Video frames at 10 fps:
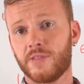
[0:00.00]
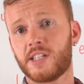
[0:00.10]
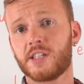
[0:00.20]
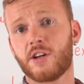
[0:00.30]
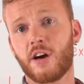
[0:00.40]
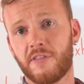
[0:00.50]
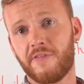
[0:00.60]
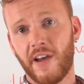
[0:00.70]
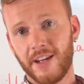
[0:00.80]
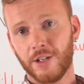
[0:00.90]
This is our
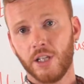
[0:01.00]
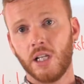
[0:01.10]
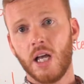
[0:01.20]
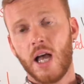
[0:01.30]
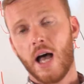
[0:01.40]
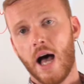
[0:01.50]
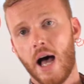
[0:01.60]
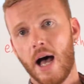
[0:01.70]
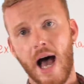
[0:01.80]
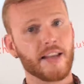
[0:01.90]
final
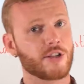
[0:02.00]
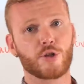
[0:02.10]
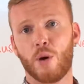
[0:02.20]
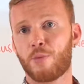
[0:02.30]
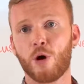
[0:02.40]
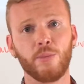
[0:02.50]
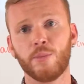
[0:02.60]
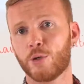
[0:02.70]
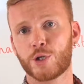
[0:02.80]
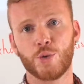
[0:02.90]
answer to a problem
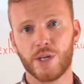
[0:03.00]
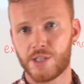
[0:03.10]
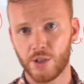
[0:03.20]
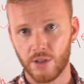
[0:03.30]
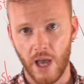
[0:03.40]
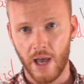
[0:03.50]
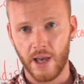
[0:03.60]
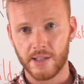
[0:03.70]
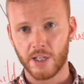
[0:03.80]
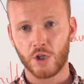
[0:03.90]
or to
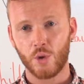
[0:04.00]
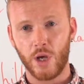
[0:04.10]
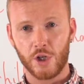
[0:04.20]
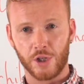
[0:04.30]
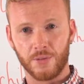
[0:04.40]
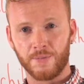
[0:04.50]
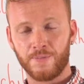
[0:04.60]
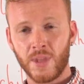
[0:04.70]
a situation.